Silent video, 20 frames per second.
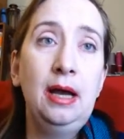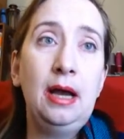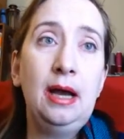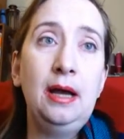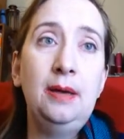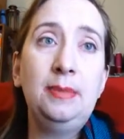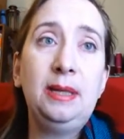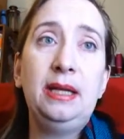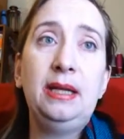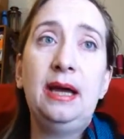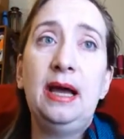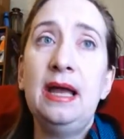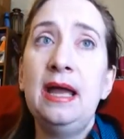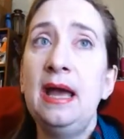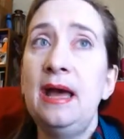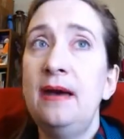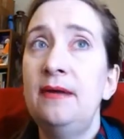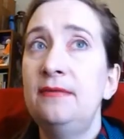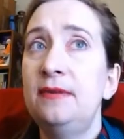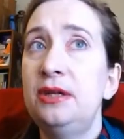I
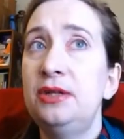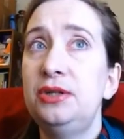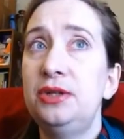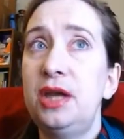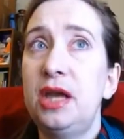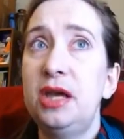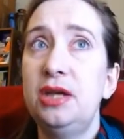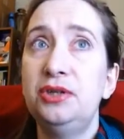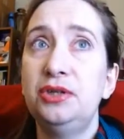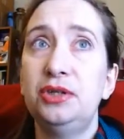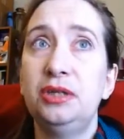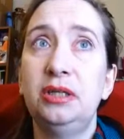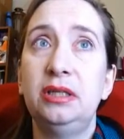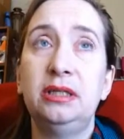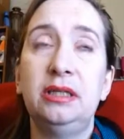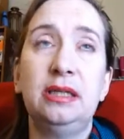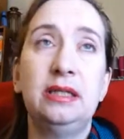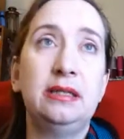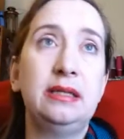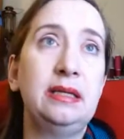have
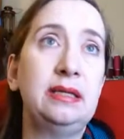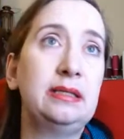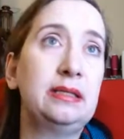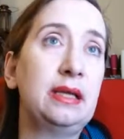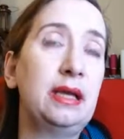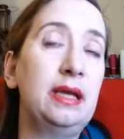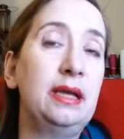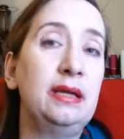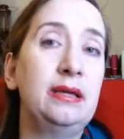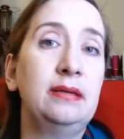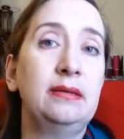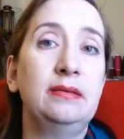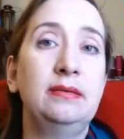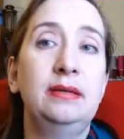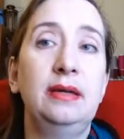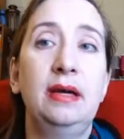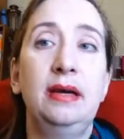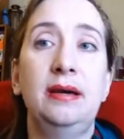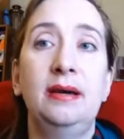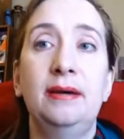education in things like,
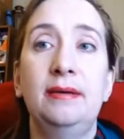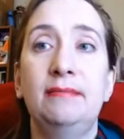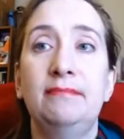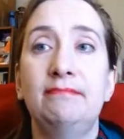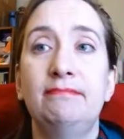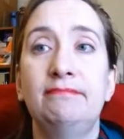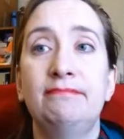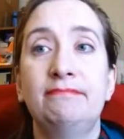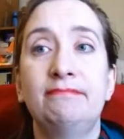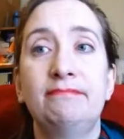I